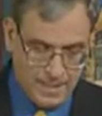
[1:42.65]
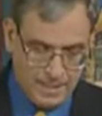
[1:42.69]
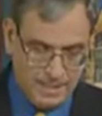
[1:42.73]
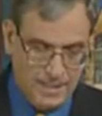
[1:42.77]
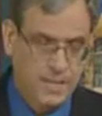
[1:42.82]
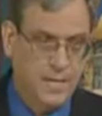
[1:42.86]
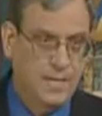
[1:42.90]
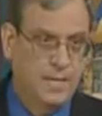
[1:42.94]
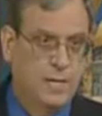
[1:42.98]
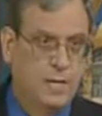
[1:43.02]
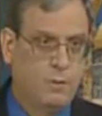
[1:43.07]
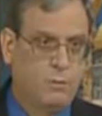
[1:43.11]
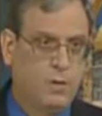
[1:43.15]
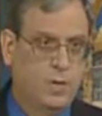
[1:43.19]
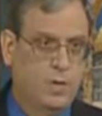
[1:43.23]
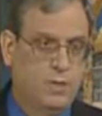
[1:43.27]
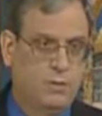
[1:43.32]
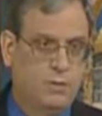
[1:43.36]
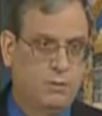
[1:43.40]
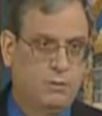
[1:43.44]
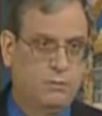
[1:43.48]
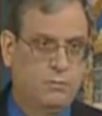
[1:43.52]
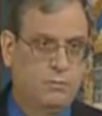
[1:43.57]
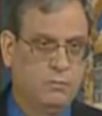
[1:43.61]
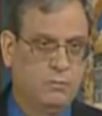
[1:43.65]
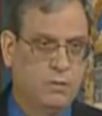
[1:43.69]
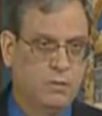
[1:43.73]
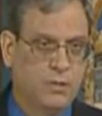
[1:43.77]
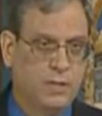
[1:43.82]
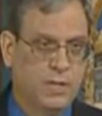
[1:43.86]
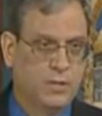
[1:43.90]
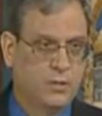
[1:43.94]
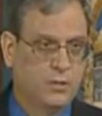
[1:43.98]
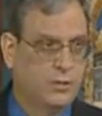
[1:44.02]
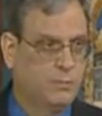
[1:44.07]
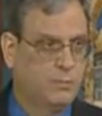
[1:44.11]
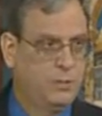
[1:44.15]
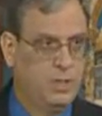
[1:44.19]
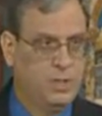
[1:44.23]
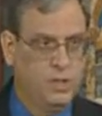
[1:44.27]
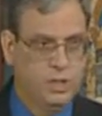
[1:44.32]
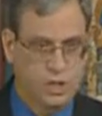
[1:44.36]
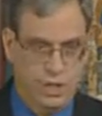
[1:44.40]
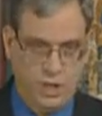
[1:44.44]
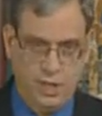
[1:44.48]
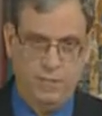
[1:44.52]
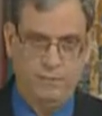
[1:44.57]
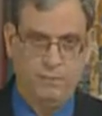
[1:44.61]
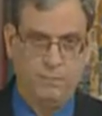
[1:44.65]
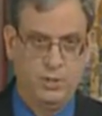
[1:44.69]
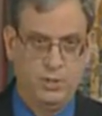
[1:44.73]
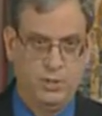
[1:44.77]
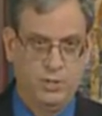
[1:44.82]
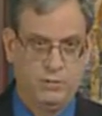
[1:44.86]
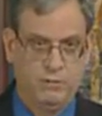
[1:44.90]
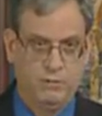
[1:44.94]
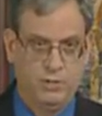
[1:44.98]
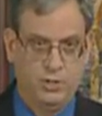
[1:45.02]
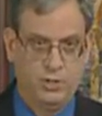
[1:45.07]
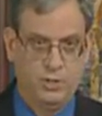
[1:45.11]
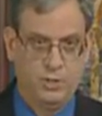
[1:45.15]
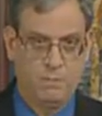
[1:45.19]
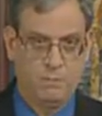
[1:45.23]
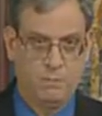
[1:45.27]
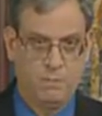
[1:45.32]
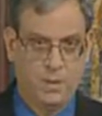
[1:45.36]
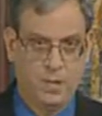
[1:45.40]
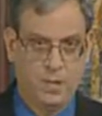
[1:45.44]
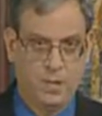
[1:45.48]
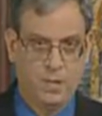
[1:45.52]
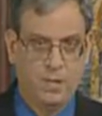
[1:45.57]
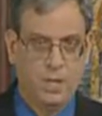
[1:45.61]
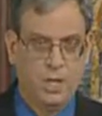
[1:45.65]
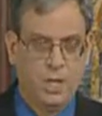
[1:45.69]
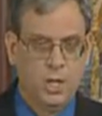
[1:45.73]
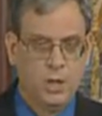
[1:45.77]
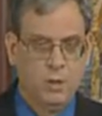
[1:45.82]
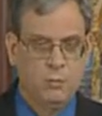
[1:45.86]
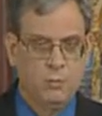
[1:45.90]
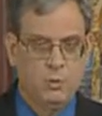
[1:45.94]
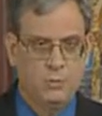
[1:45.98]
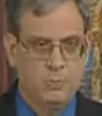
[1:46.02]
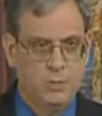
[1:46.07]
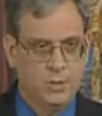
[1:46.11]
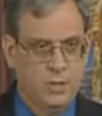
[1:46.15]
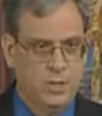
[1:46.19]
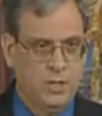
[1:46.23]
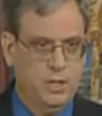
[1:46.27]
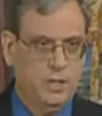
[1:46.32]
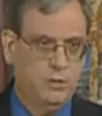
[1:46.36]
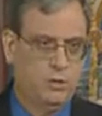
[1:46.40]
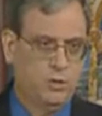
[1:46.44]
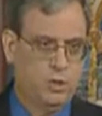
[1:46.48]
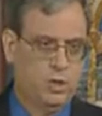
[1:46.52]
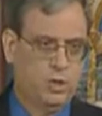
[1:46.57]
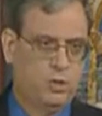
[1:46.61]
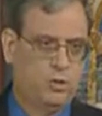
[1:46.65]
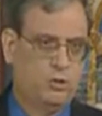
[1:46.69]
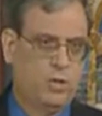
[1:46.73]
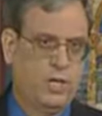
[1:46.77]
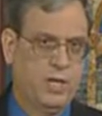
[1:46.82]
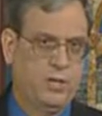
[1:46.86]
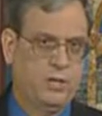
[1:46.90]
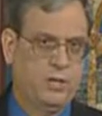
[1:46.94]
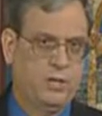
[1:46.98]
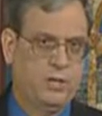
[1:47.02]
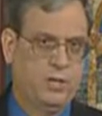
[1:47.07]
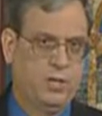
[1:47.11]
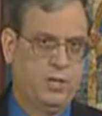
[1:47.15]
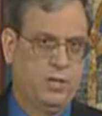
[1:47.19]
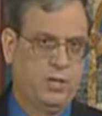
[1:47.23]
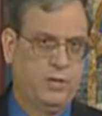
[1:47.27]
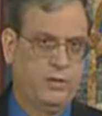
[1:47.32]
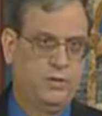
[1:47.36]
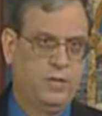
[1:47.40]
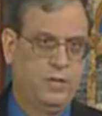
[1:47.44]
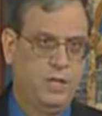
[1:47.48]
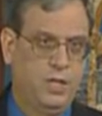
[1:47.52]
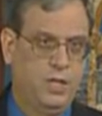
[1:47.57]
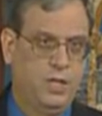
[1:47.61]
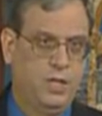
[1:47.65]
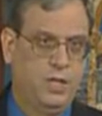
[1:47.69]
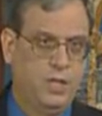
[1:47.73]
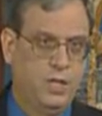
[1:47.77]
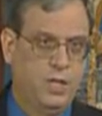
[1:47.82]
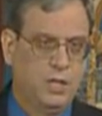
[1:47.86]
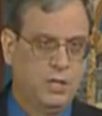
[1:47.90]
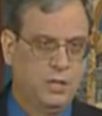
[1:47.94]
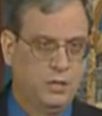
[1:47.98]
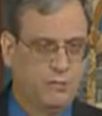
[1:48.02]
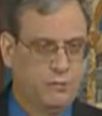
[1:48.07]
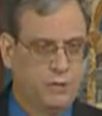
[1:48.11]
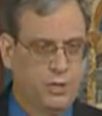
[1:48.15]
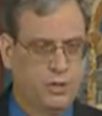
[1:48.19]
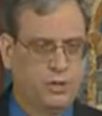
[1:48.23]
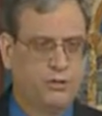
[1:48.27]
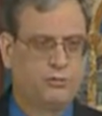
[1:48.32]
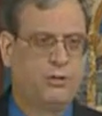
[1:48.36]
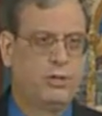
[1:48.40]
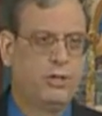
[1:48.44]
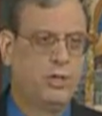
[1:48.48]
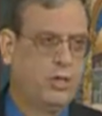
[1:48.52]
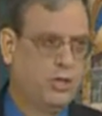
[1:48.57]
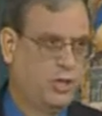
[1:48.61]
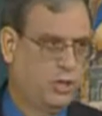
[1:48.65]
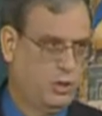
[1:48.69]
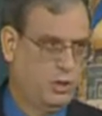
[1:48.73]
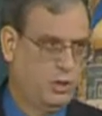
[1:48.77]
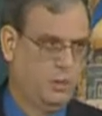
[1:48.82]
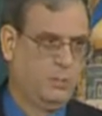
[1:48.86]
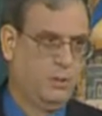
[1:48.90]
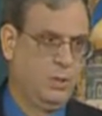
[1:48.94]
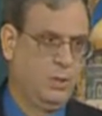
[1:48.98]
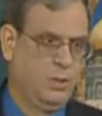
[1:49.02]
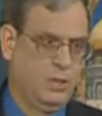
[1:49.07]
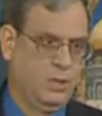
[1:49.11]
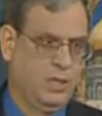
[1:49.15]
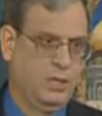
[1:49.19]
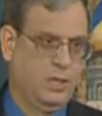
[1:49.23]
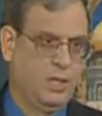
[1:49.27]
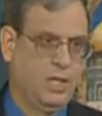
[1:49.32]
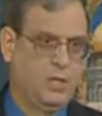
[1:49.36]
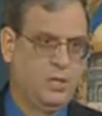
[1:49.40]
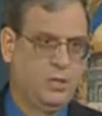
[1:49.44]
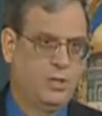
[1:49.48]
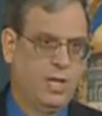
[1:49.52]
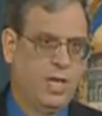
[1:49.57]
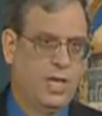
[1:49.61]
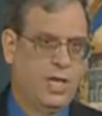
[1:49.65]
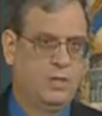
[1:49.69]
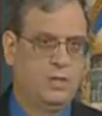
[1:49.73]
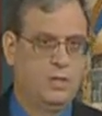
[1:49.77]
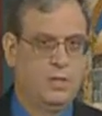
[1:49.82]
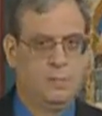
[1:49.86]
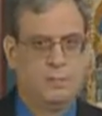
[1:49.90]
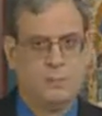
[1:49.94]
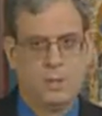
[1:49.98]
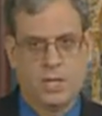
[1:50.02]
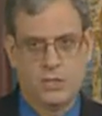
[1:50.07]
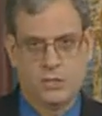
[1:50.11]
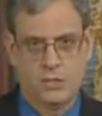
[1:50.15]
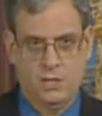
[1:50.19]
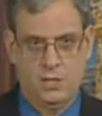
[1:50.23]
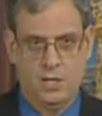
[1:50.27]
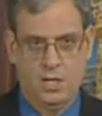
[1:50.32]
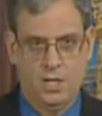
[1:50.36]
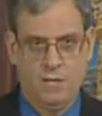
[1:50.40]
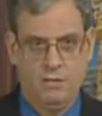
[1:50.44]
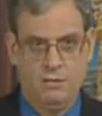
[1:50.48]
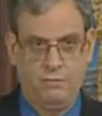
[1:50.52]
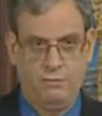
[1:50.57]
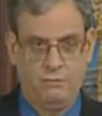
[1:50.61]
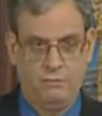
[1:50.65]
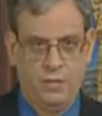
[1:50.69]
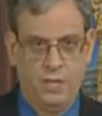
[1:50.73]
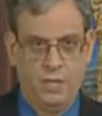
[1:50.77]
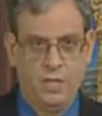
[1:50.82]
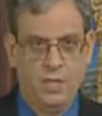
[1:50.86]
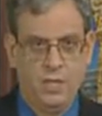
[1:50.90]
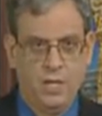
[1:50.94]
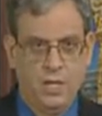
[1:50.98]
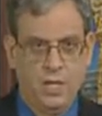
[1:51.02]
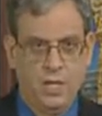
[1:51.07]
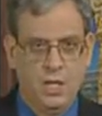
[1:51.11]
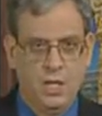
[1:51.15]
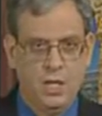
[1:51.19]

Then I want to look at some of the achievements of this empire, with particular stress on the diverse religious community that you had in the Abbasid Caliphate.